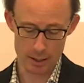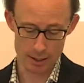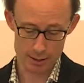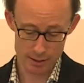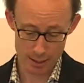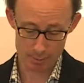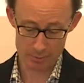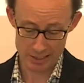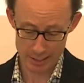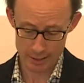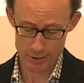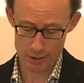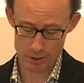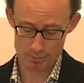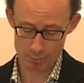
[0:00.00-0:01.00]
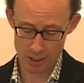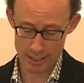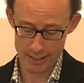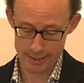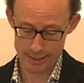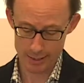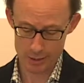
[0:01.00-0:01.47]
some
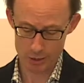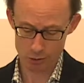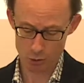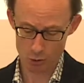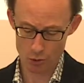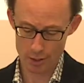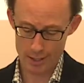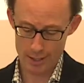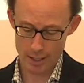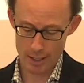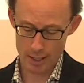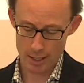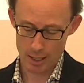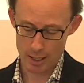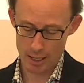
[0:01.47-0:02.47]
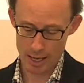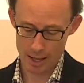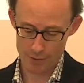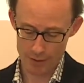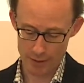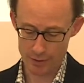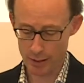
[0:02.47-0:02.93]
prior Dutch law,
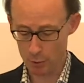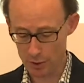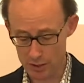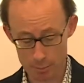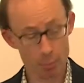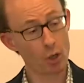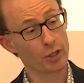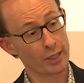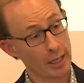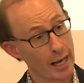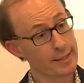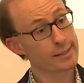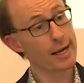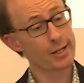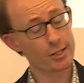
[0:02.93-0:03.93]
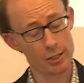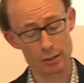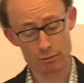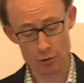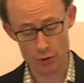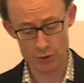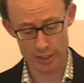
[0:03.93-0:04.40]
and then there was a
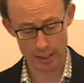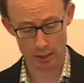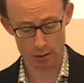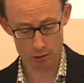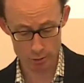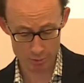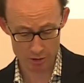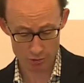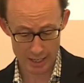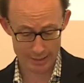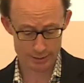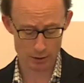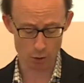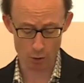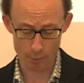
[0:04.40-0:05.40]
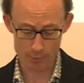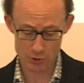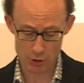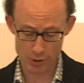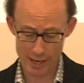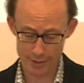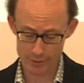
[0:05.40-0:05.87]
modernisation using human rights law.
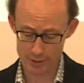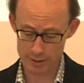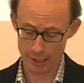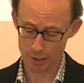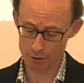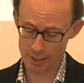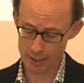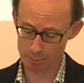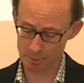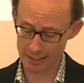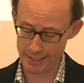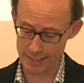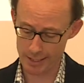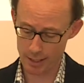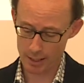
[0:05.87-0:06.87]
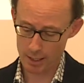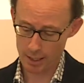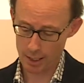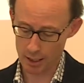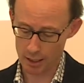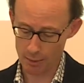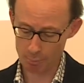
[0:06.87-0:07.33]
So you had this incredibly
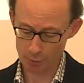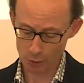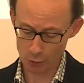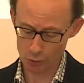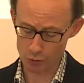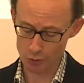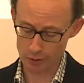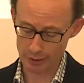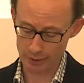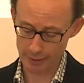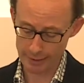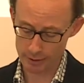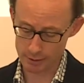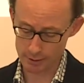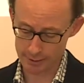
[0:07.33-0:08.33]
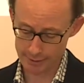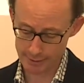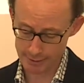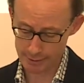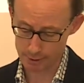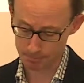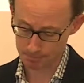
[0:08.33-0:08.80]
plural legal
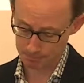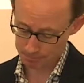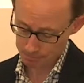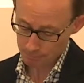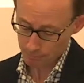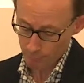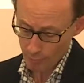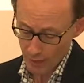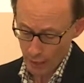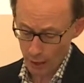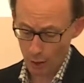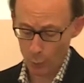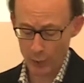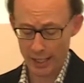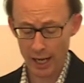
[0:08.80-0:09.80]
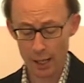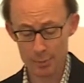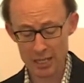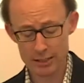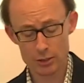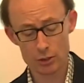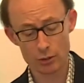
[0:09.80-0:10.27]
system. When
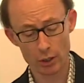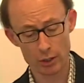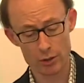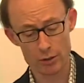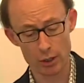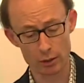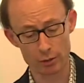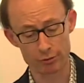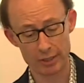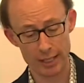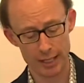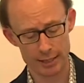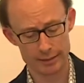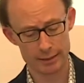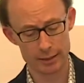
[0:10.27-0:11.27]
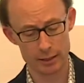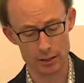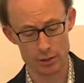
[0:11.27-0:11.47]
Hamas took control of Gaza in